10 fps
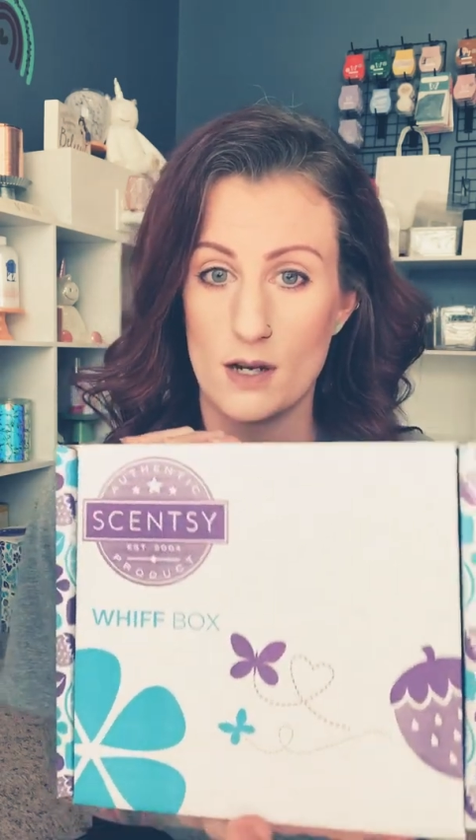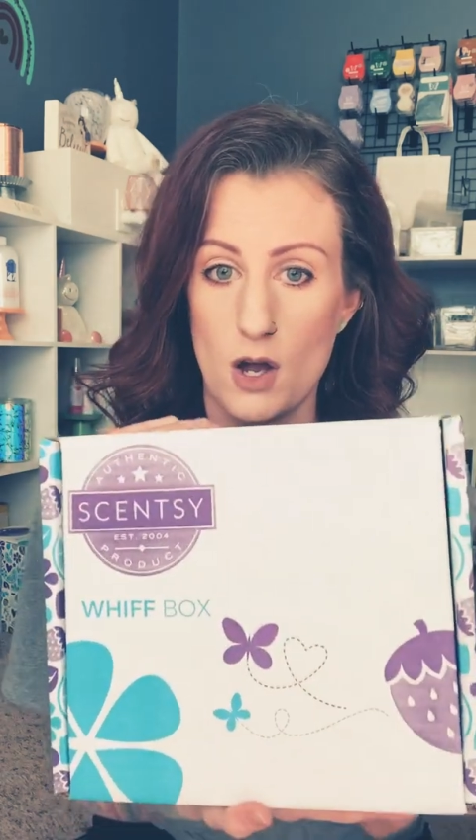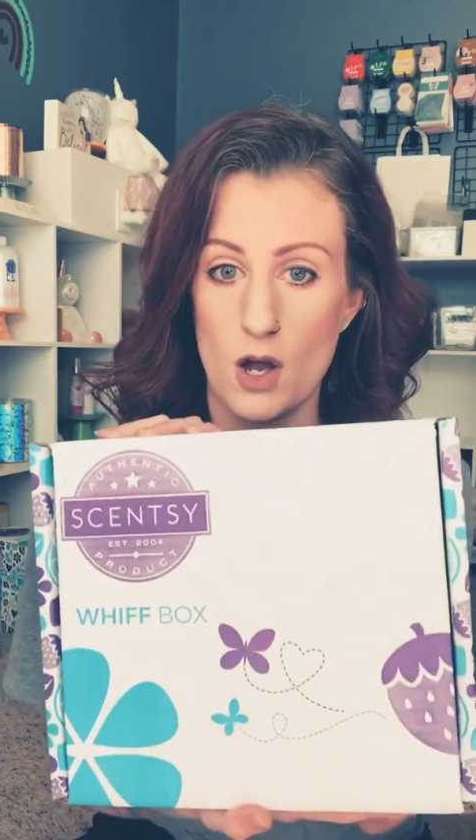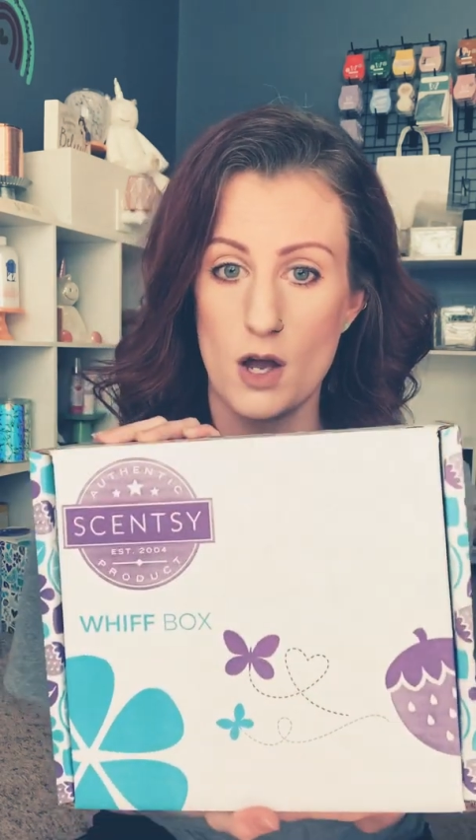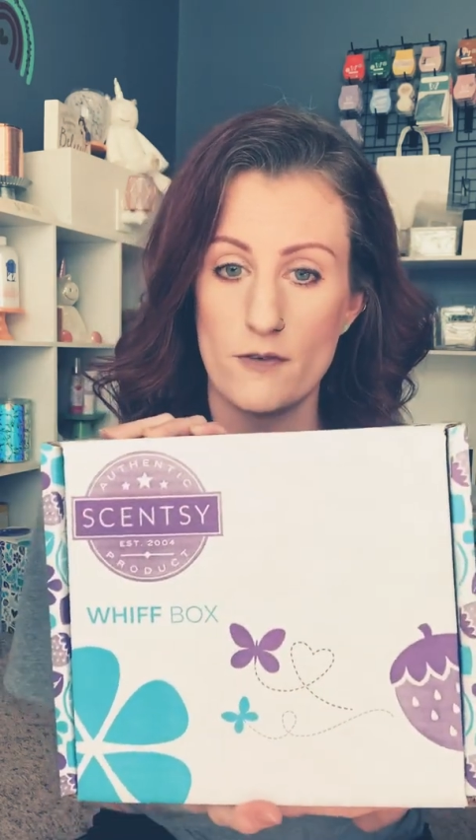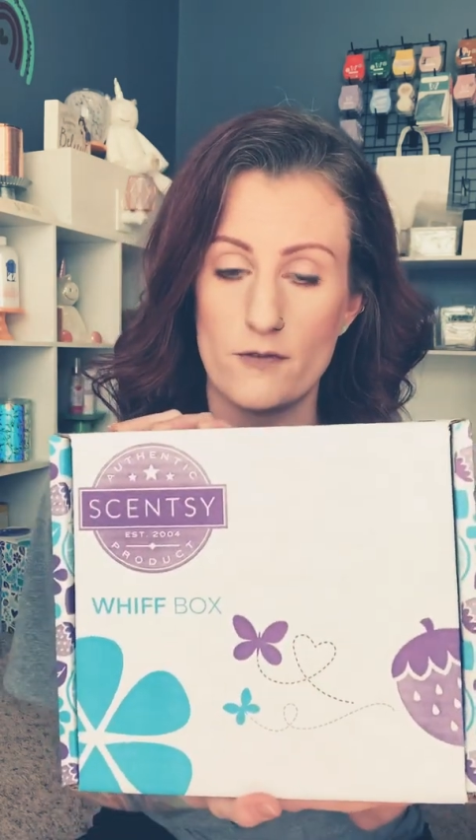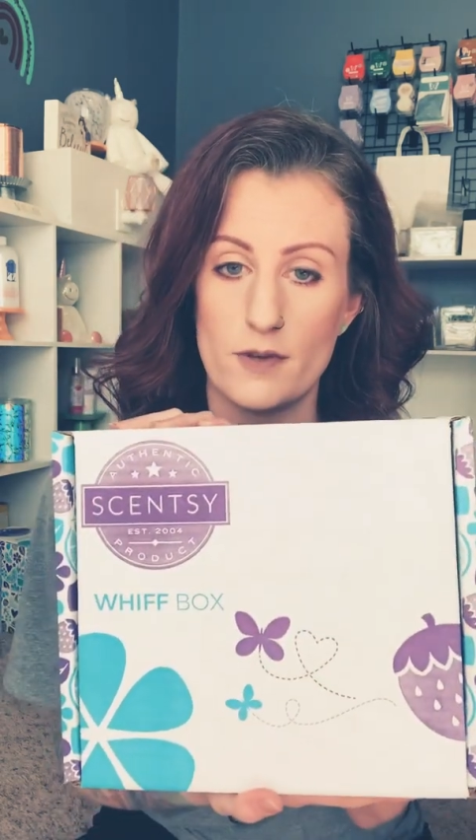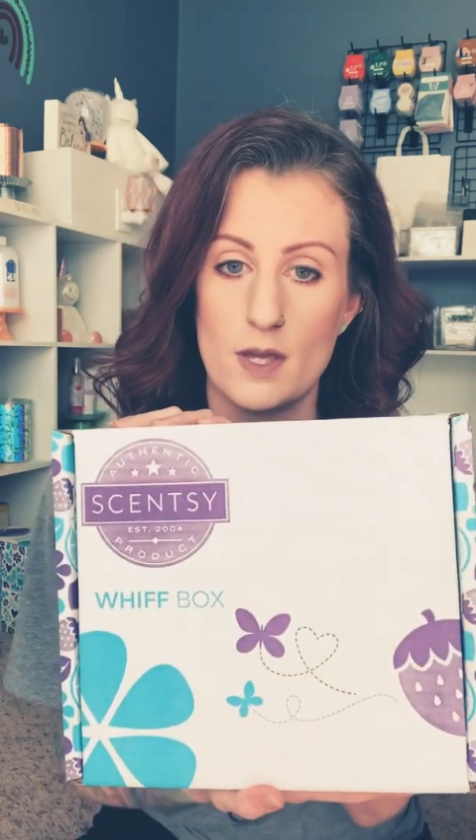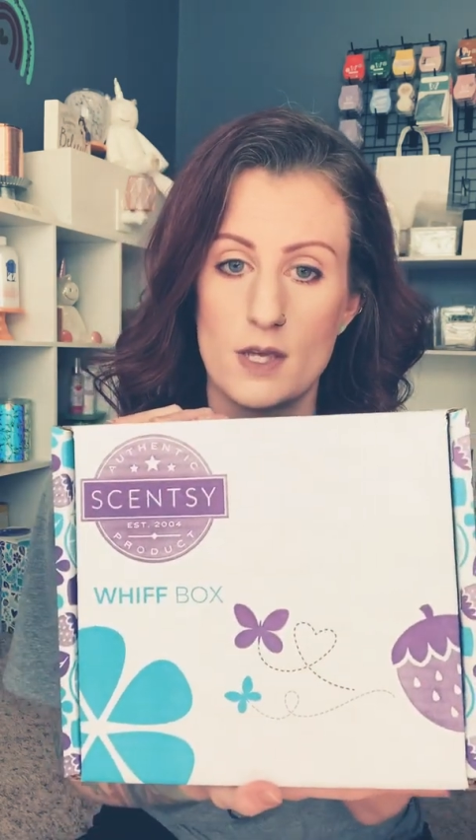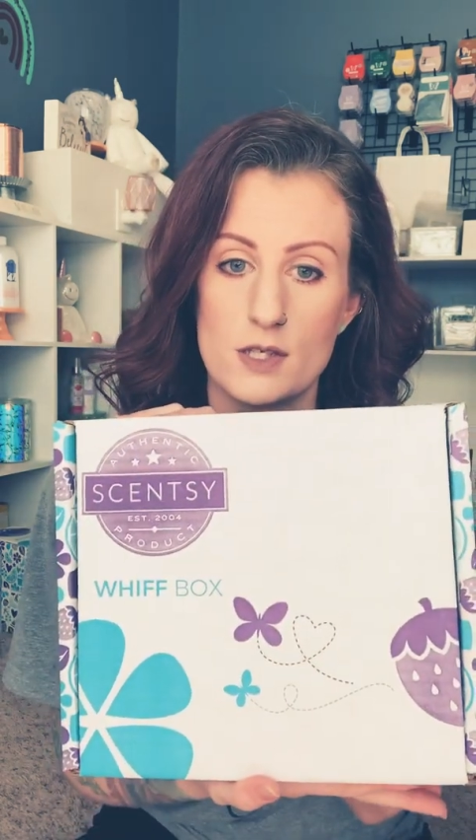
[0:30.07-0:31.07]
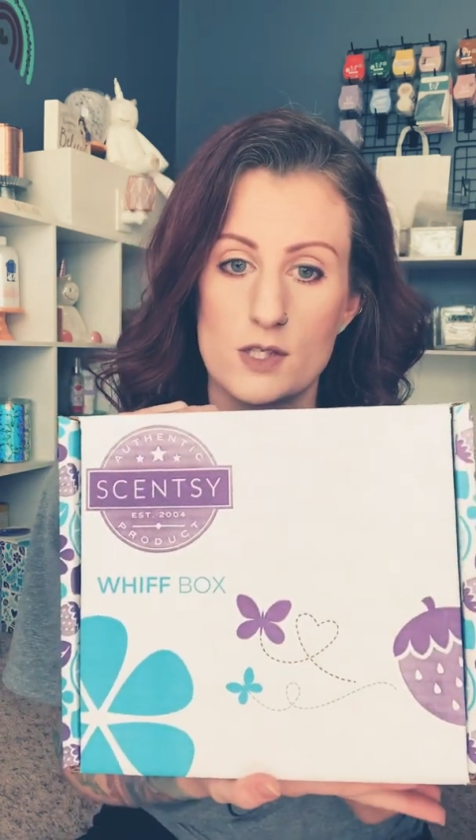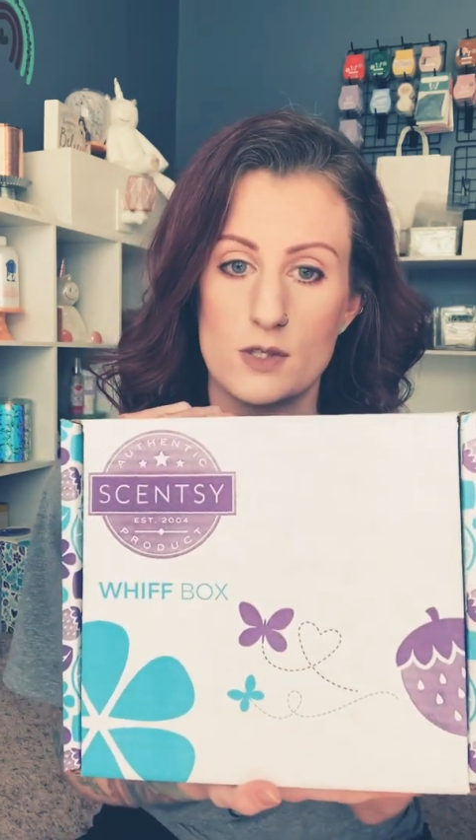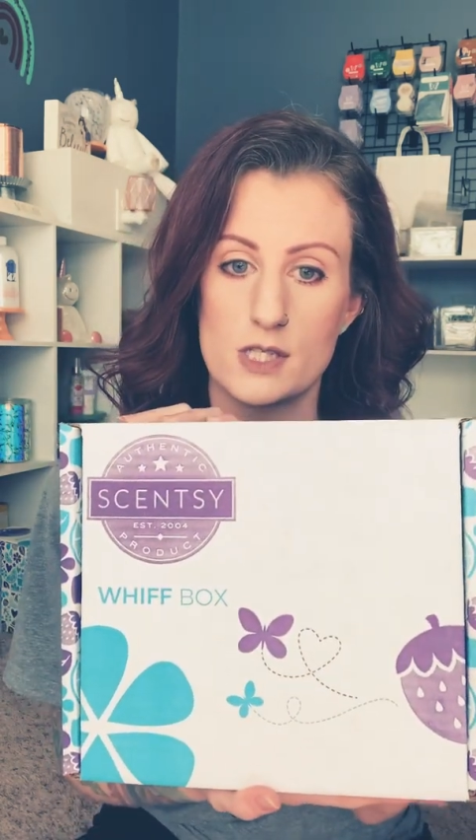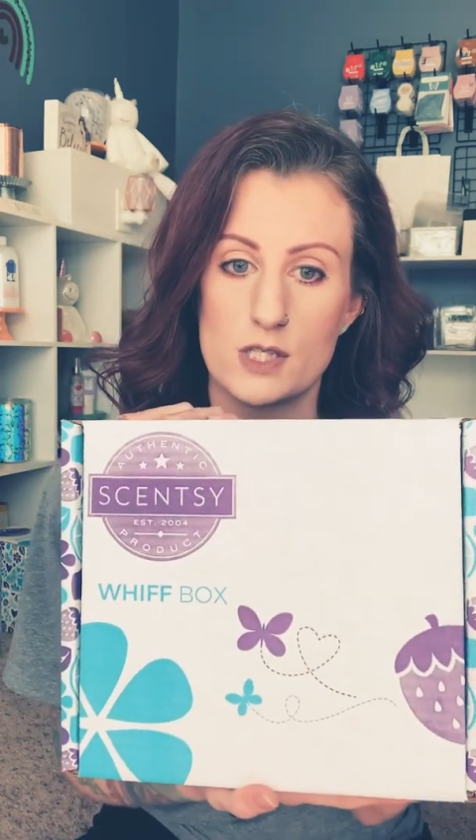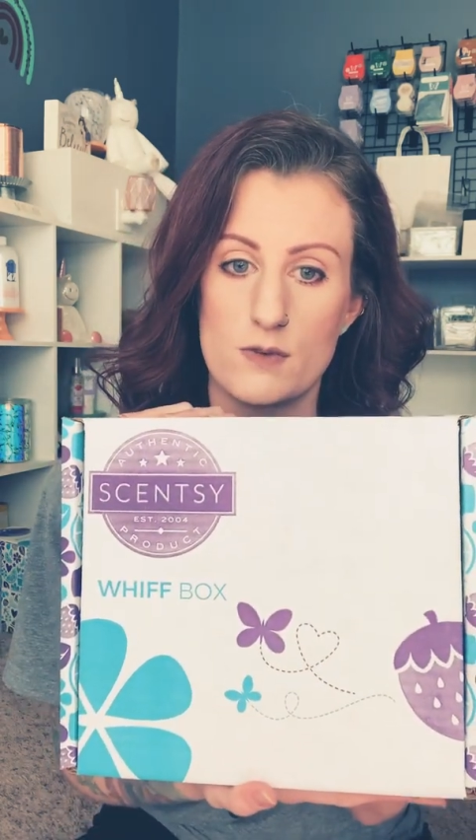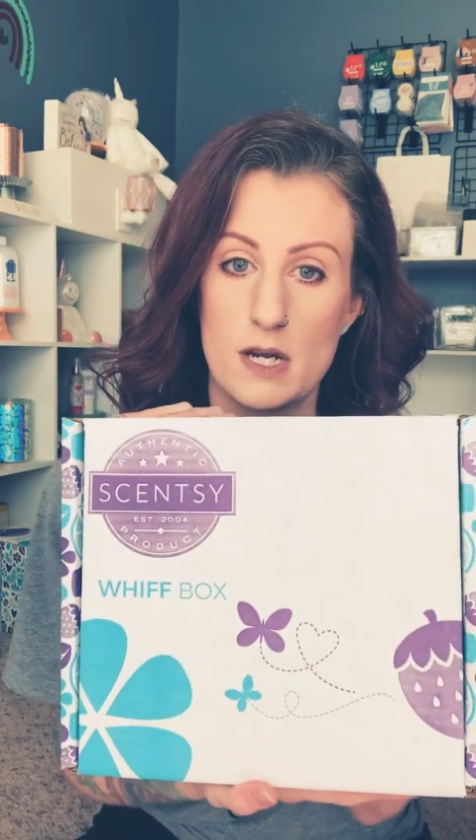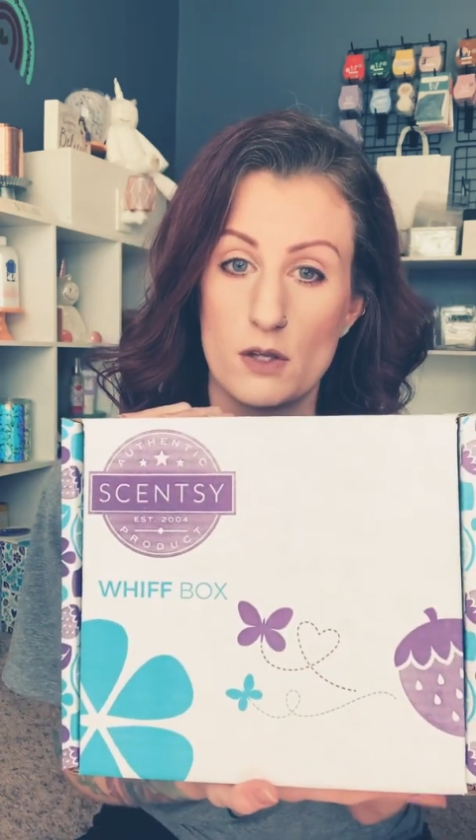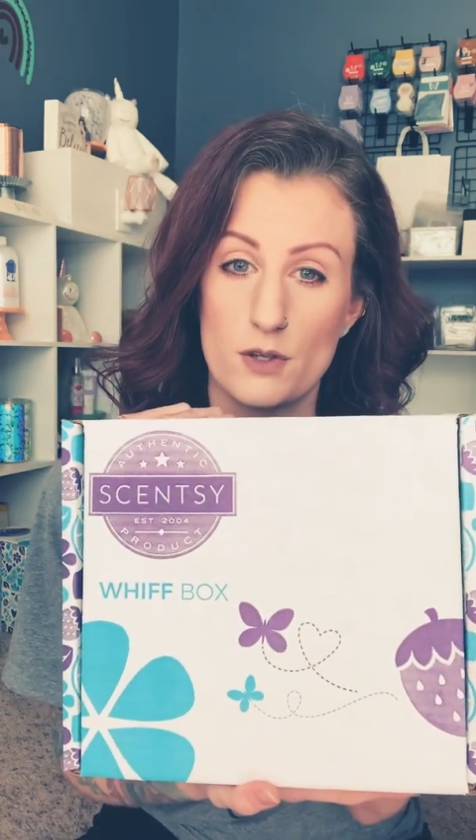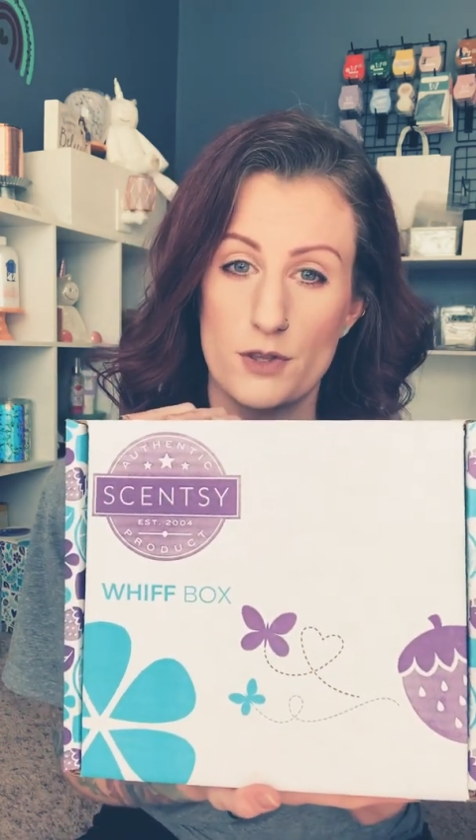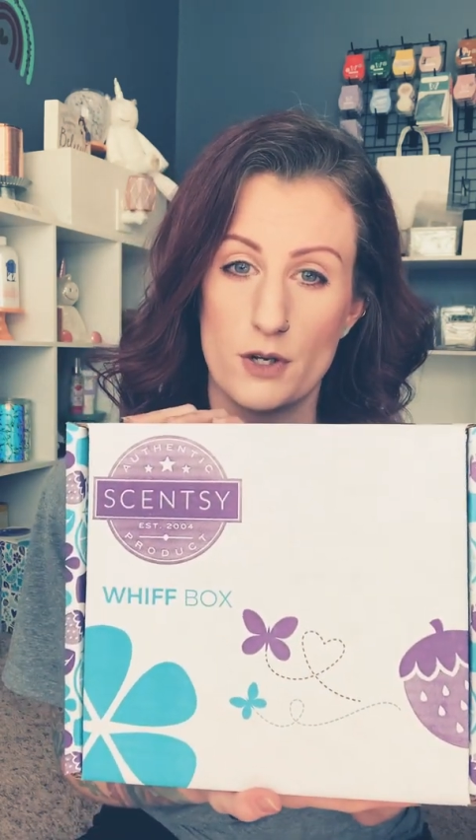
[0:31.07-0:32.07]
off. So this is
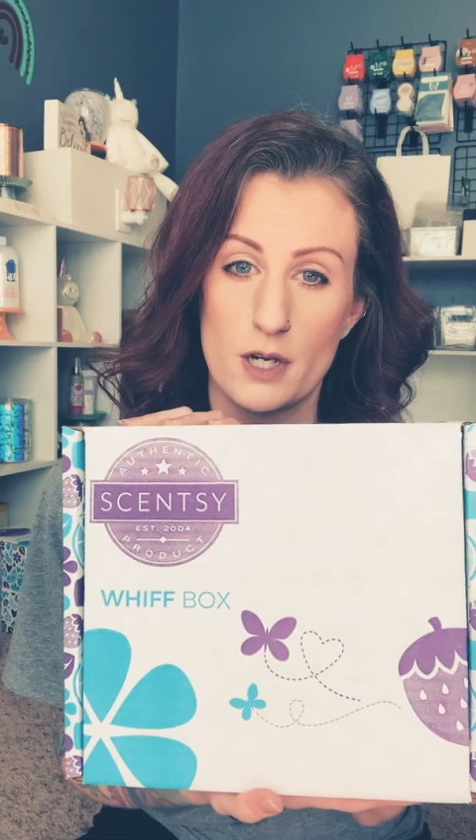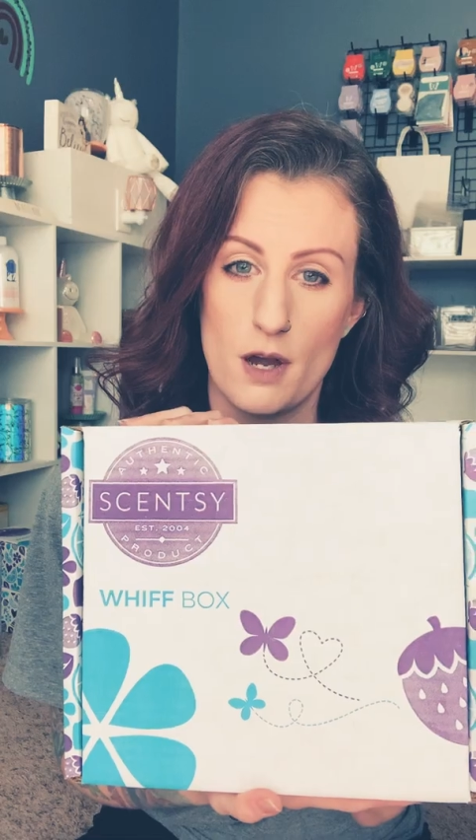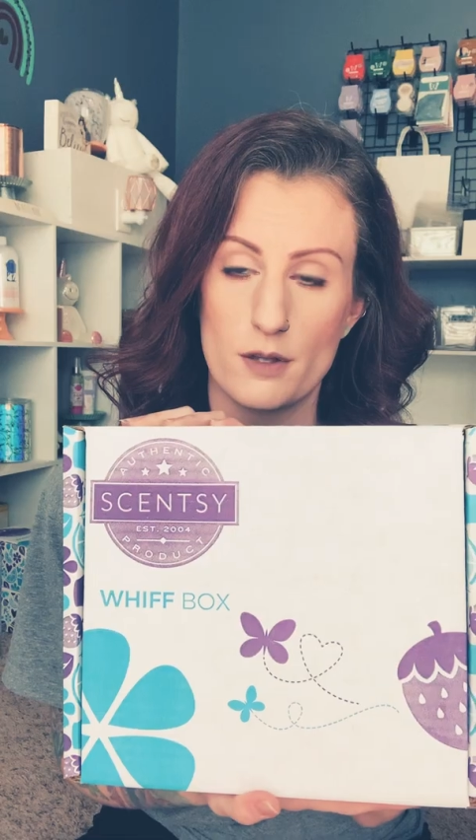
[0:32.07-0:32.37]
regular $30.